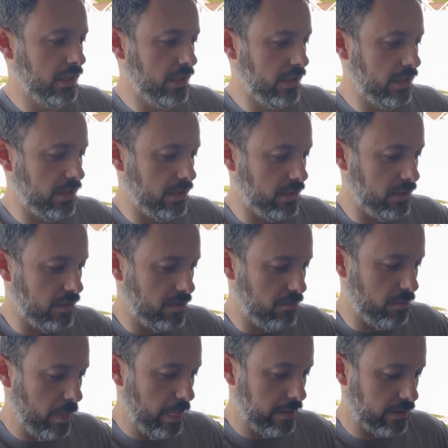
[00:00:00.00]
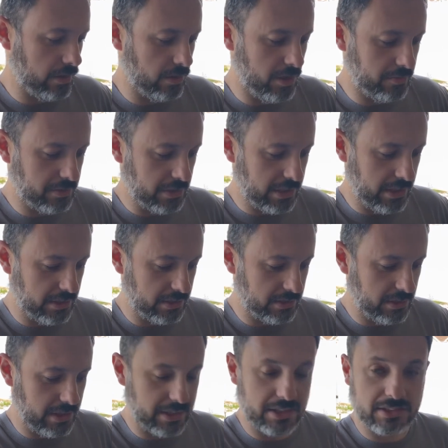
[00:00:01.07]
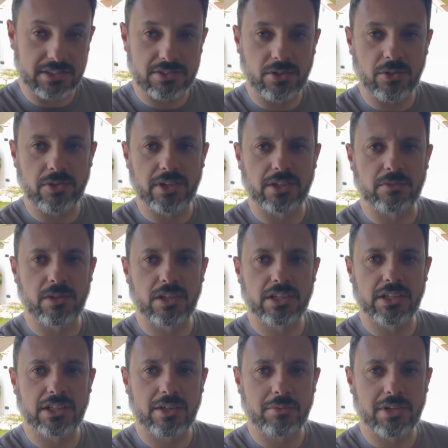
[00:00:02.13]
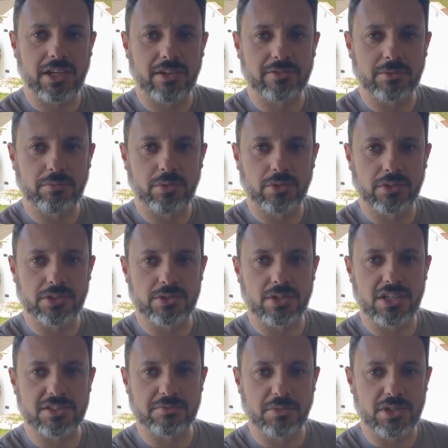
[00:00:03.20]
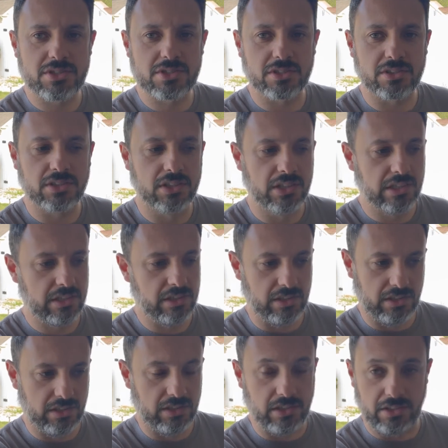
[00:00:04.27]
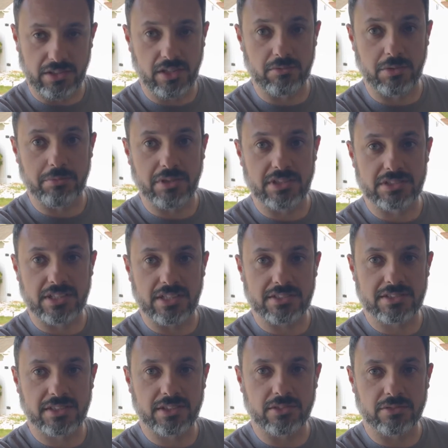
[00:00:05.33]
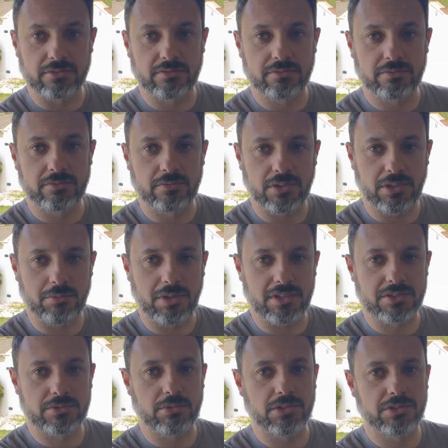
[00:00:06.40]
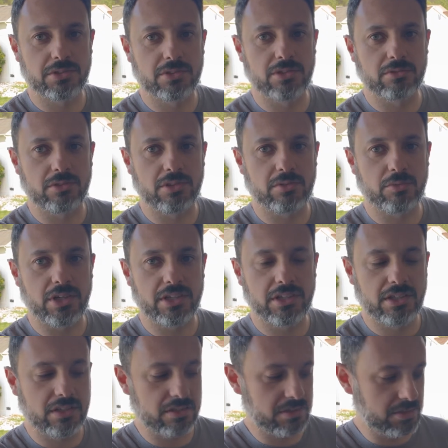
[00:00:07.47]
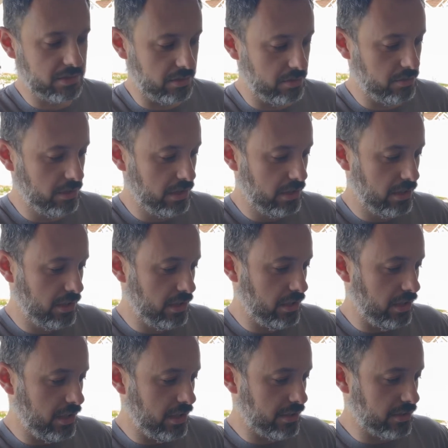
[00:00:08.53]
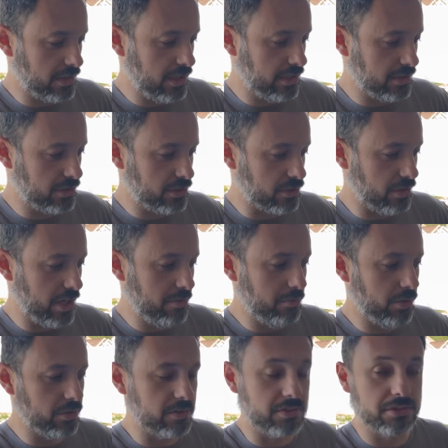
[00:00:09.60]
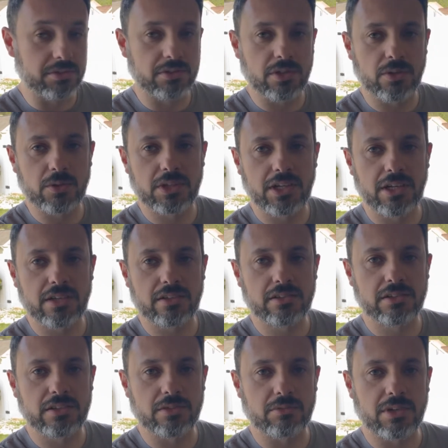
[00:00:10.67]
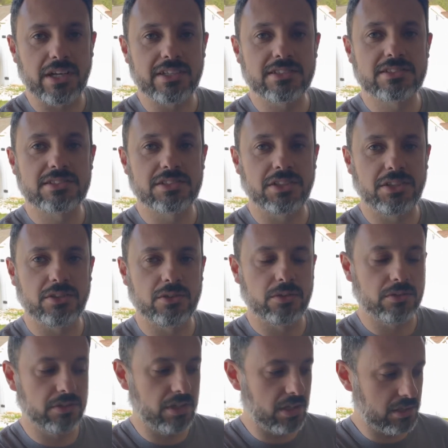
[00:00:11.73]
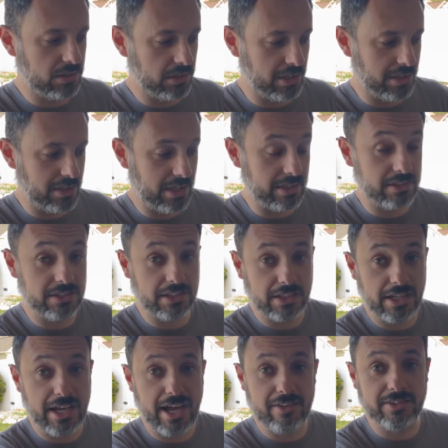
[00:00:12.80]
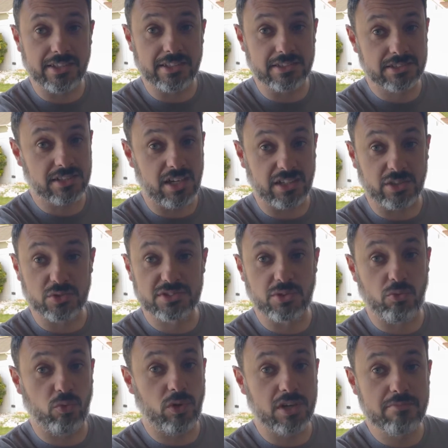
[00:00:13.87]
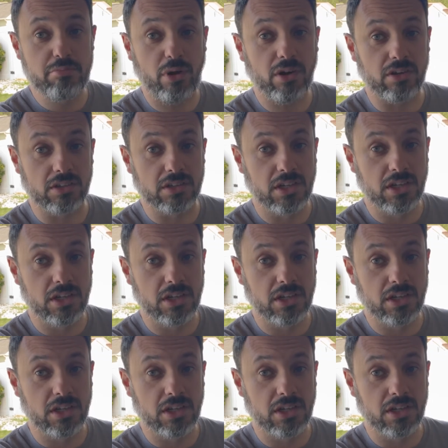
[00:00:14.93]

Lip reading: after I get this whole thing running, I'm gonna have to pull the transmission and then replace that seal. Well, I might as well do it while I'm right here. So I had to kind of scramble to go get the right seal. Luckily, they did have it in stock. It was the one part